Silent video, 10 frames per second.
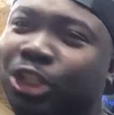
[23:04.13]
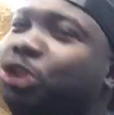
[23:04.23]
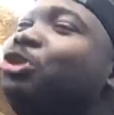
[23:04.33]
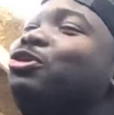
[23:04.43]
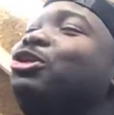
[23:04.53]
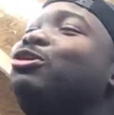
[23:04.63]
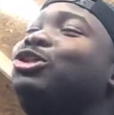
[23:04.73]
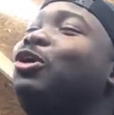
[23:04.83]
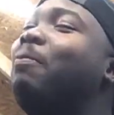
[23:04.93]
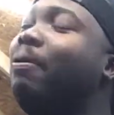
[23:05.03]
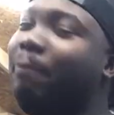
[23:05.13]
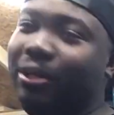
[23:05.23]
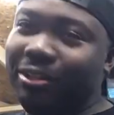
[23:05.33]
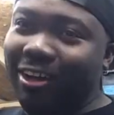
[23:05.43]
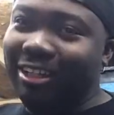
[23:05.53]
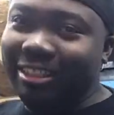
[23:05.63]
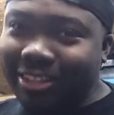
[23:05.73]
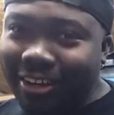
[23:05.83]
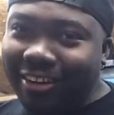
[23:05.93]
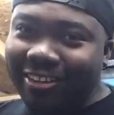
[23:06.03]
do YouTube and build all these
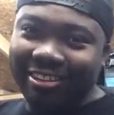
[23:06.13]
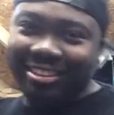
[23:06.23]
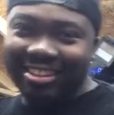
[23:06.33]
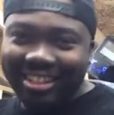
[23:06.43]
cars.